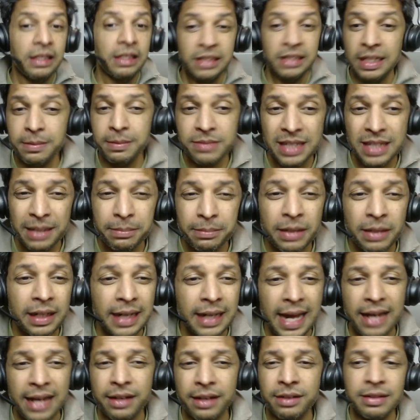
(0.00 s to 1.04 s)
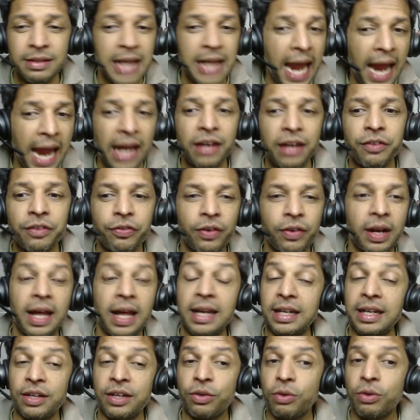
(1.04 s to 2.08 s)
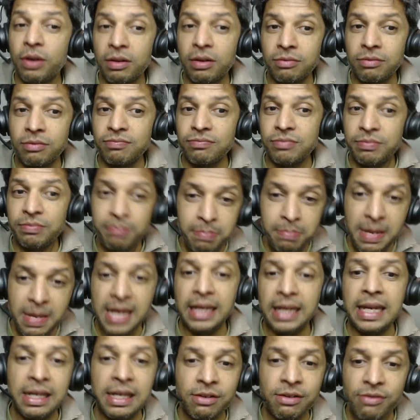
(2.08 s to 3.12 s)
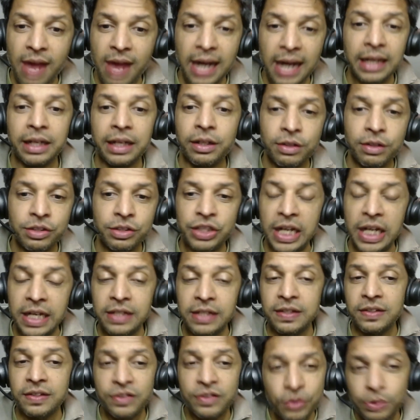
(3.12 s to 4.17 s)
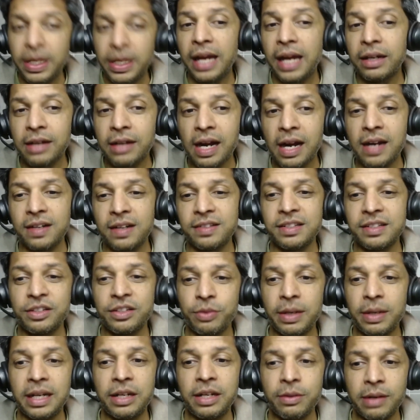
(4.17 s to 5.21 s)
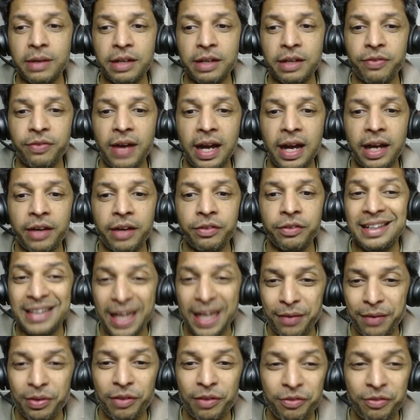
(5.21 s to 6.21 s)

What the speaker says: Teams like McLaren and Ferrari, who are making radical changes to their cars in 2025, they will